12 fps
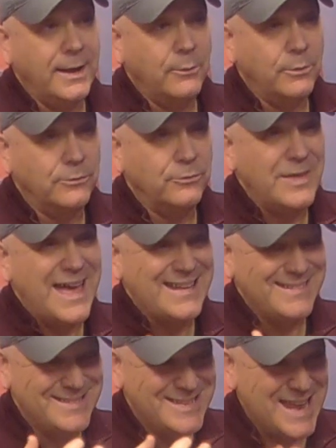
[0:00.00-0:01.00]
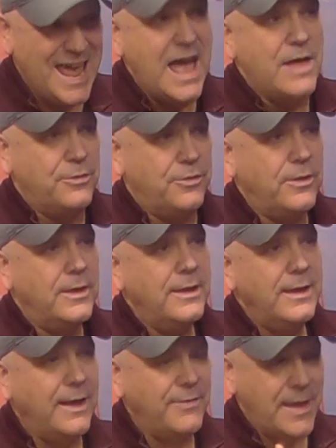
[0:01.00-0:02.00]
and it was that death
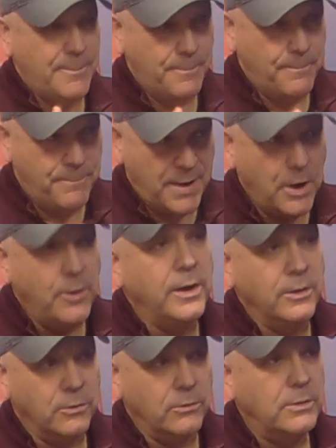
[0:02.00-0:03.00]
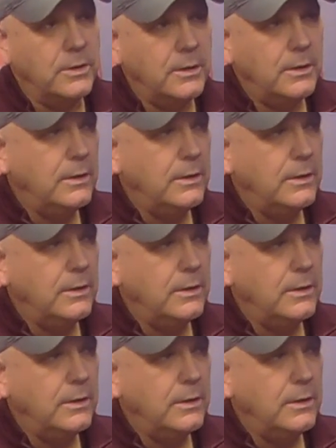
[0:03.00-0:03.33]
and that burial.